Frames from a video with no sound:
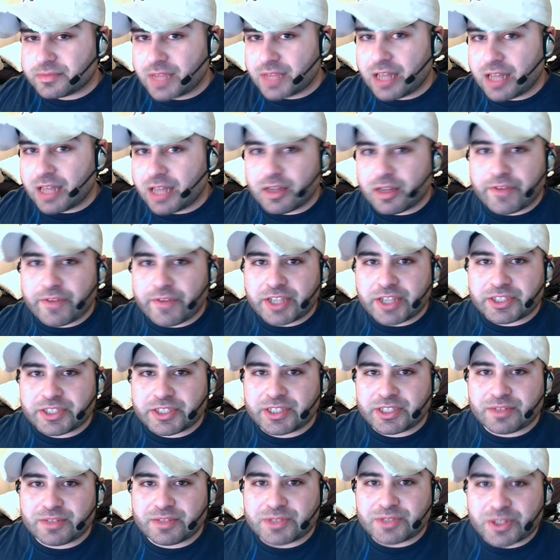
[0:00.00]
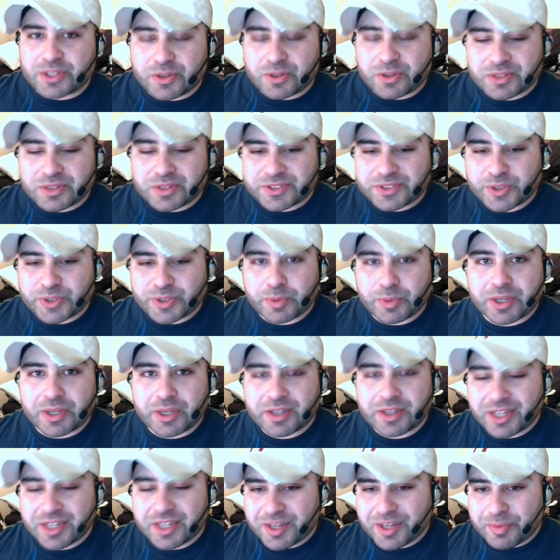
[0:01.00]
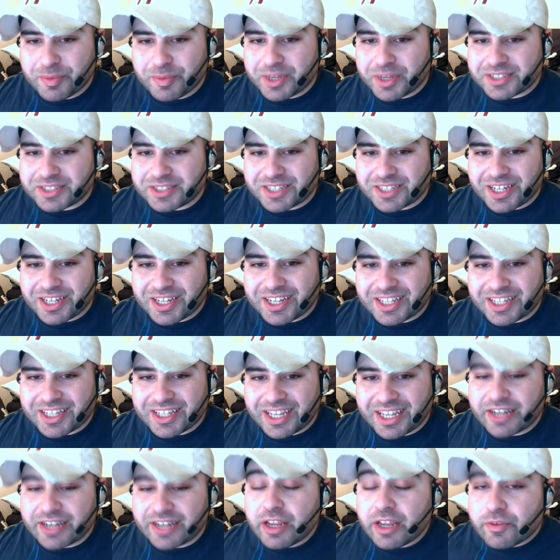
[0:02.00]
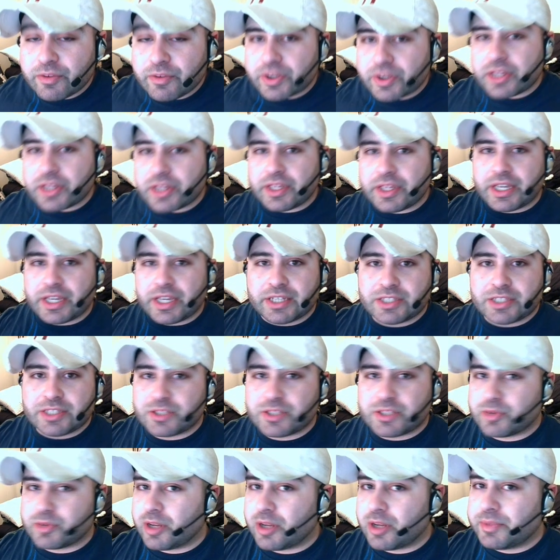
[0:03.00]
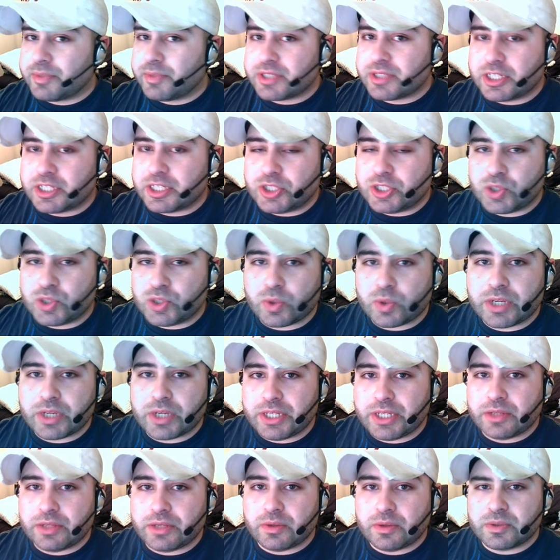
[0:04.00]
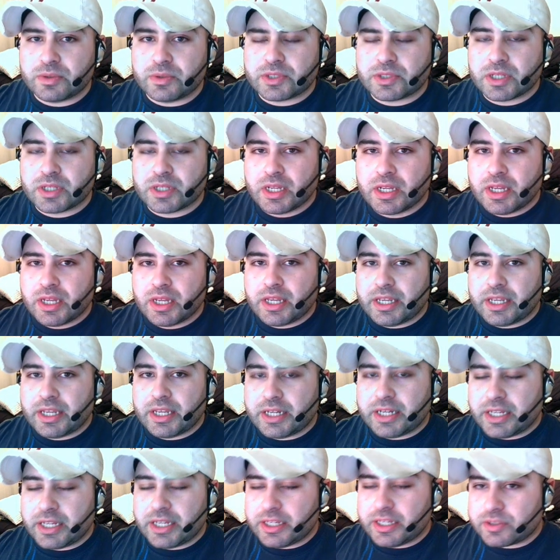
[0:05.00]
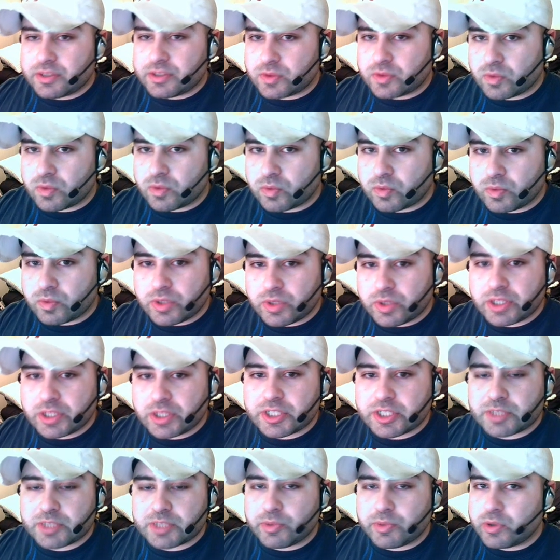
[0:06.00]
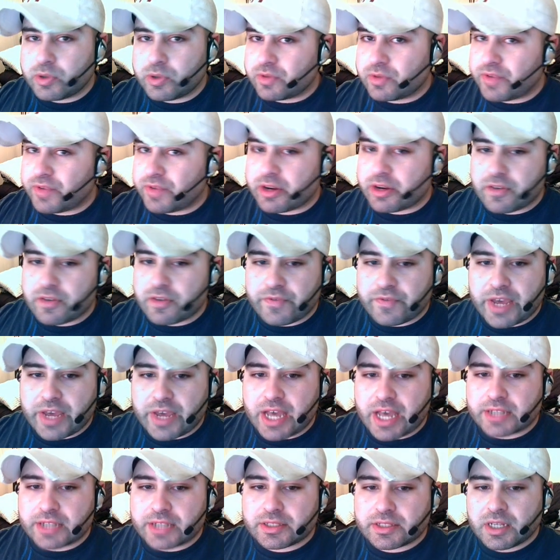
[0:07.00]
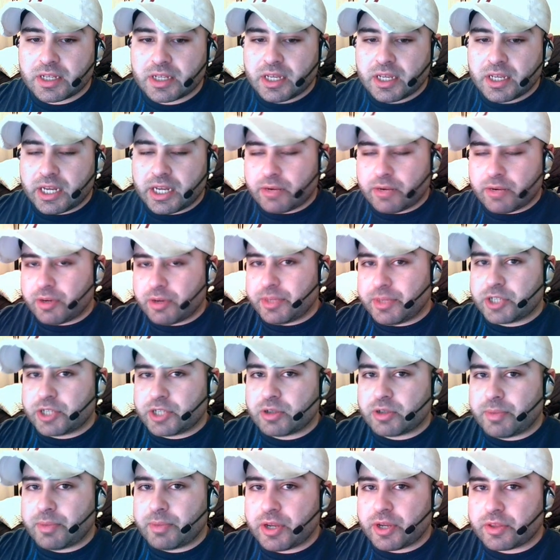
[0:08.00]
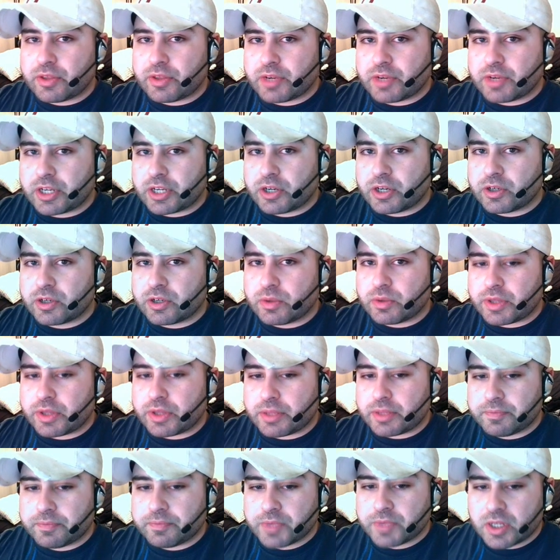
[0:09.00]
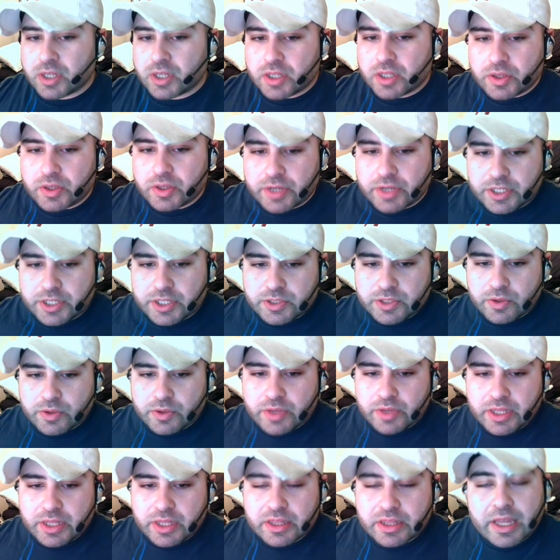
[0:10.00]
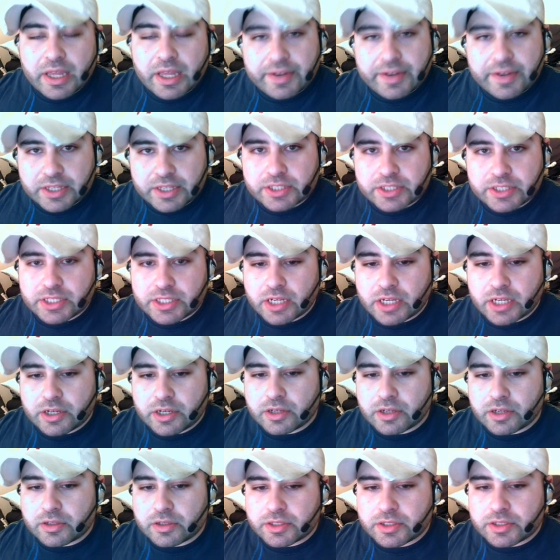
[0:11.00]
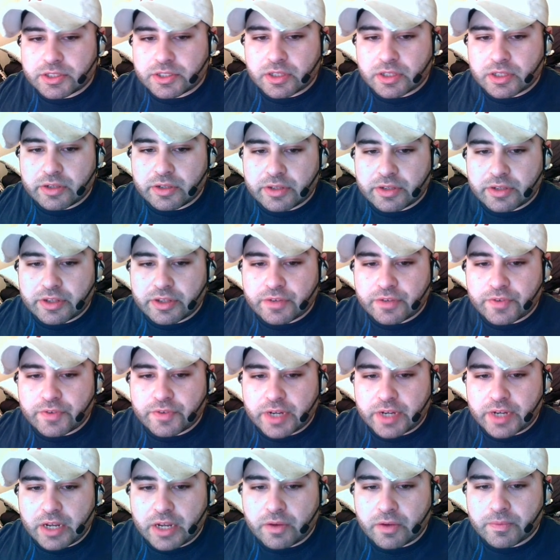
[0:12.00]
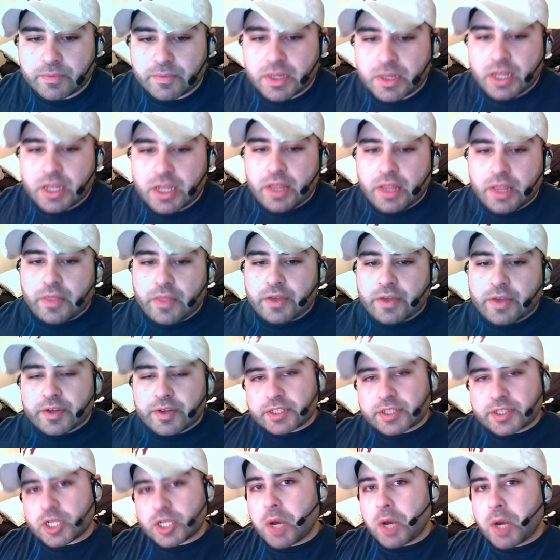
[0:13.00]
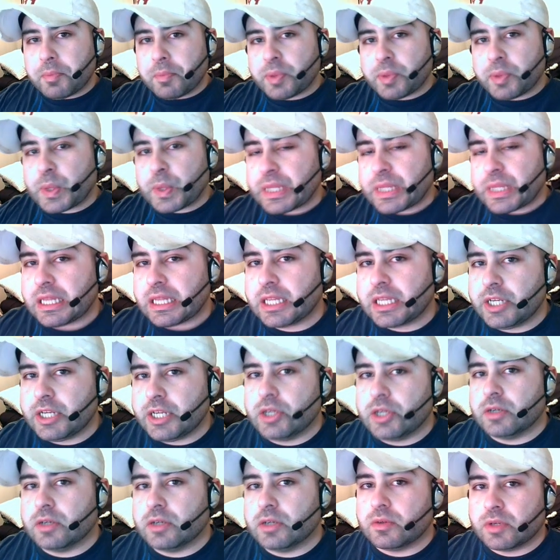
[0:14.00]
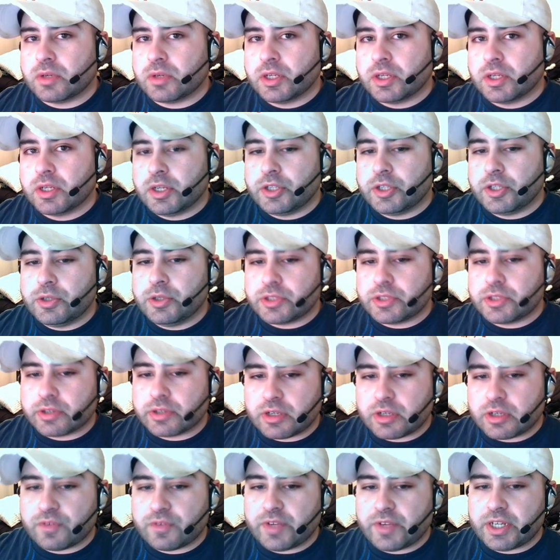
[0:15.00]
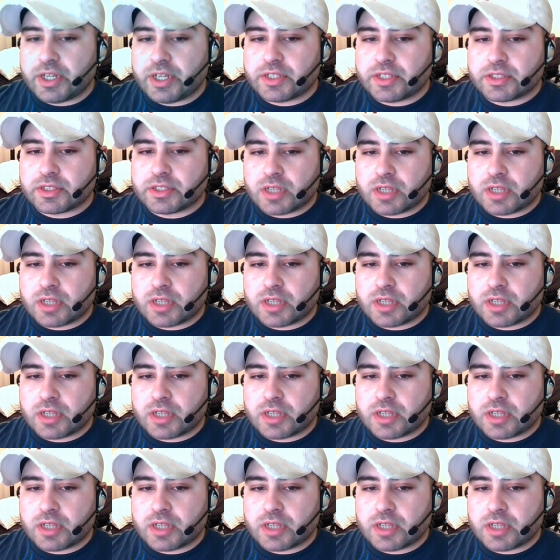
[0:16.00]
I love adjectives, so sue me. But and it really is. This ROM is a joy to use, and it is really smooth, very fast, and I want to make sure I pair the right kernel with it. Okay, so I got the stock kernel installed on there for now. There is completely no user interface